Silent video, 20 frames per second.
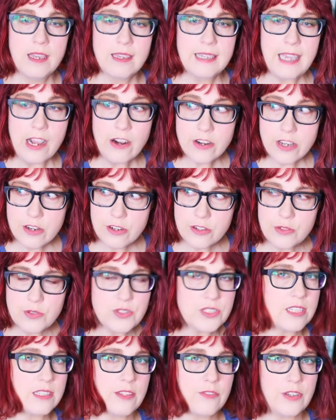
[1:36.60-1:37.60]
Carrier
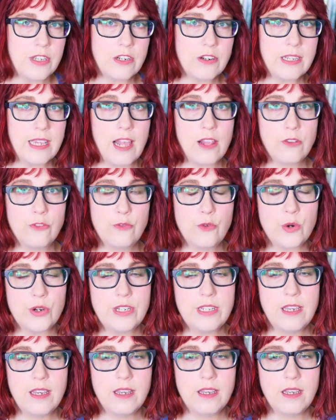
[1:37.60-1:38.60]
used to live here in
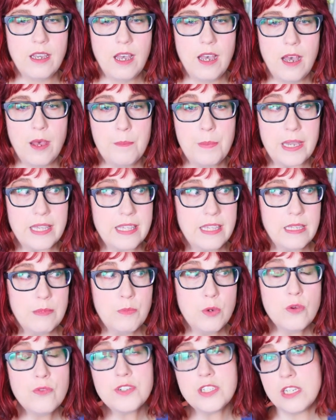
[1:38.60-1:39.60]
California, but he
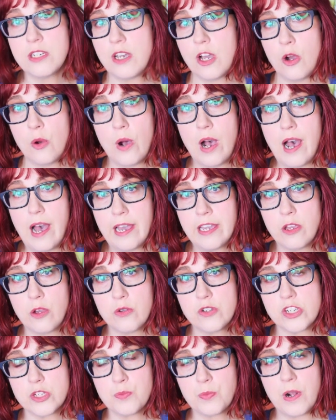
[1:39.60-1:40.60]
moved to
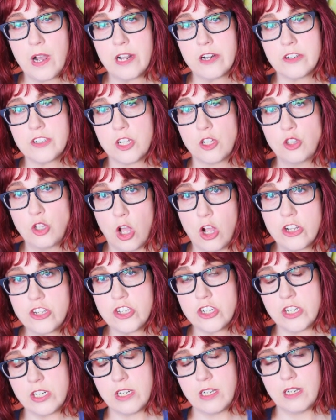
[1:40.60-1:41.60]
Ohio just prior to
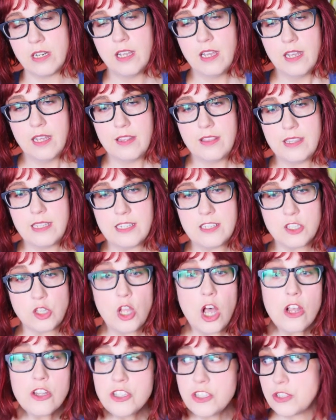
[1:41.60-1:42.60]
launching these
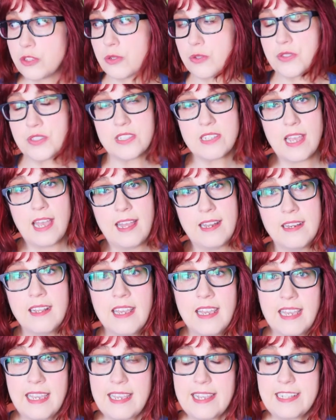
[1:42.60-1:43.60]
lawsuits. And
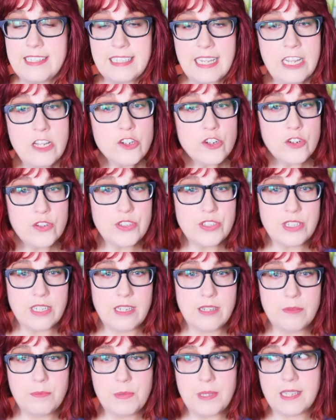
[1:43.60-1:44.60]
it's
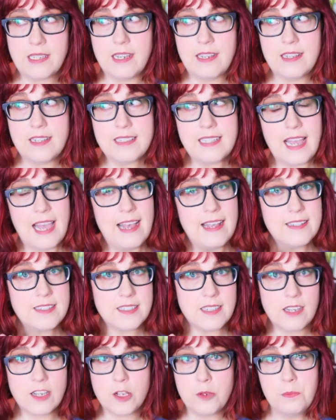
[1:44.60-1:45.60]
interesting because,
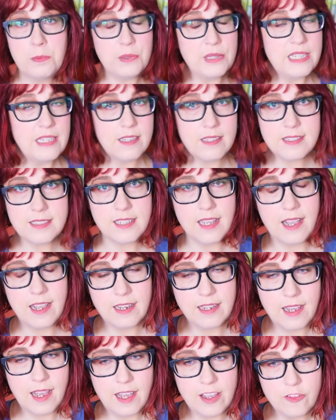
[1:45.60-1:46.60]
as a complete
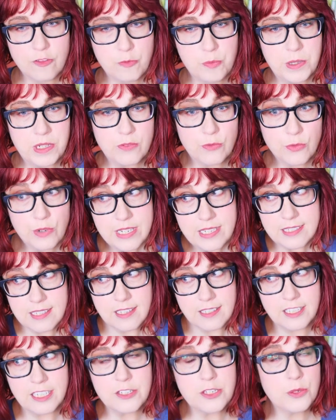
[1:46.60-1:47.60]
aside, I've been
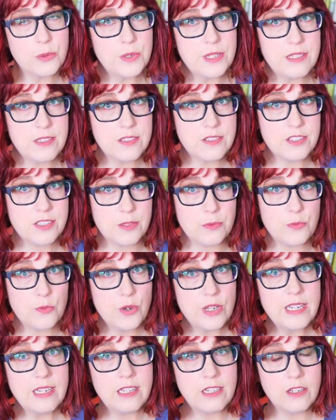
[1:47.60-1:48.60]
recently doing some
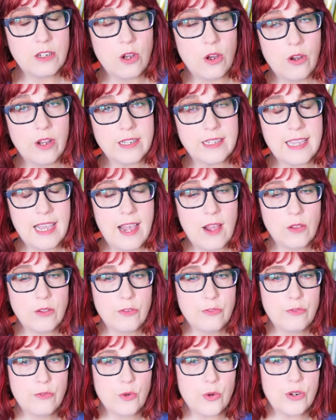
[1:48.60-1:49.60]
reading on
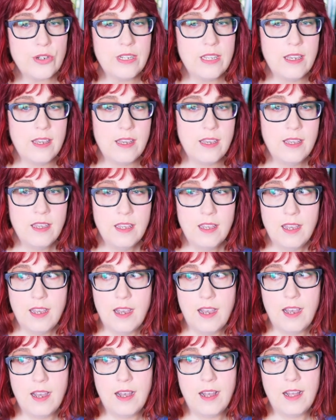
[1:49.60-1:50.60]
California
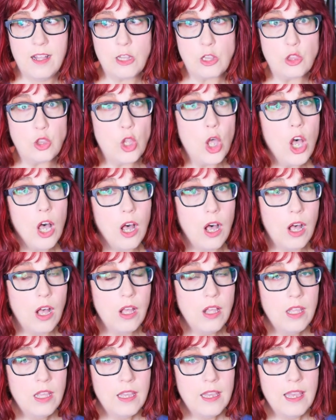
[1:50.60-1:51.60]

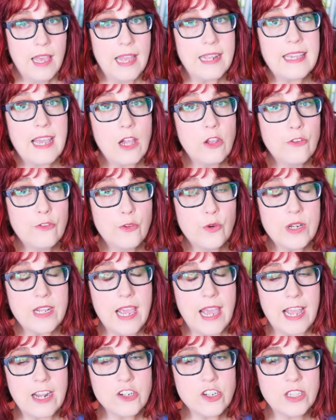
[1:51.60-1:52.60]
law, and
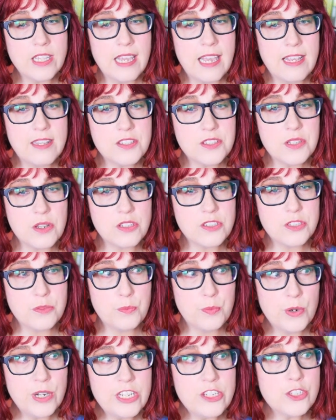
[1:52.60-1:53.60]
California actually has
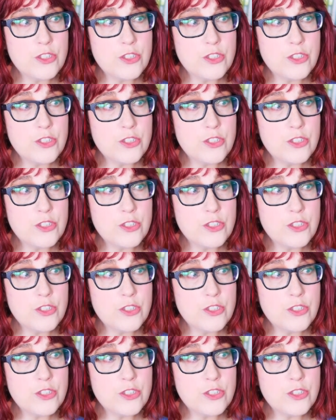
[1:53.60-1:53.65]
some pretty